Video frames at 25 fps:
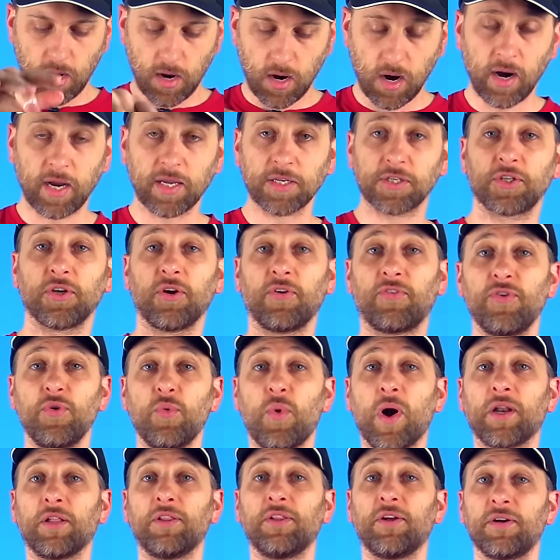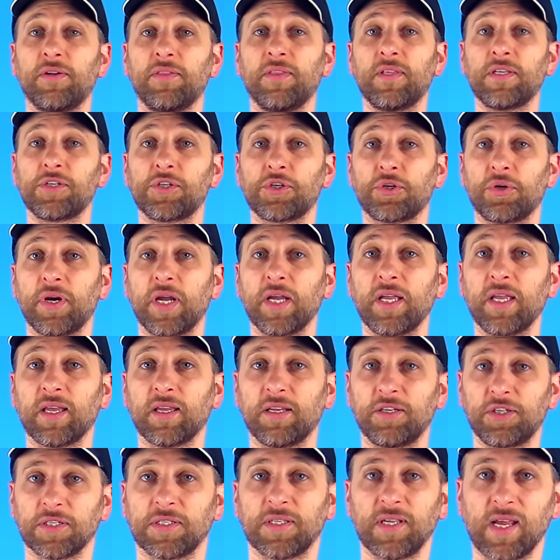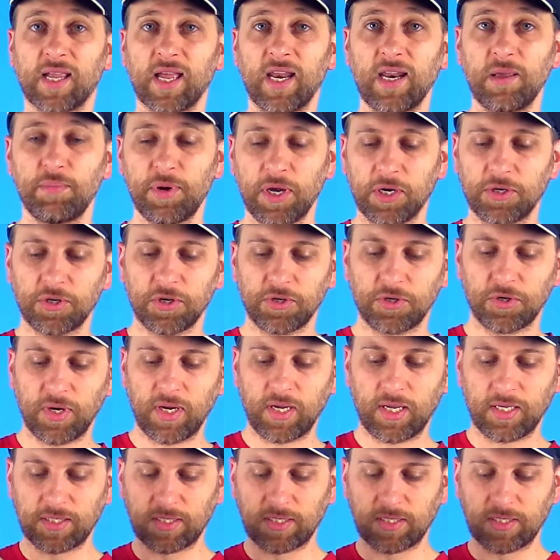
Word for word: All right, so if you want to learn this trick, just like any picture trick,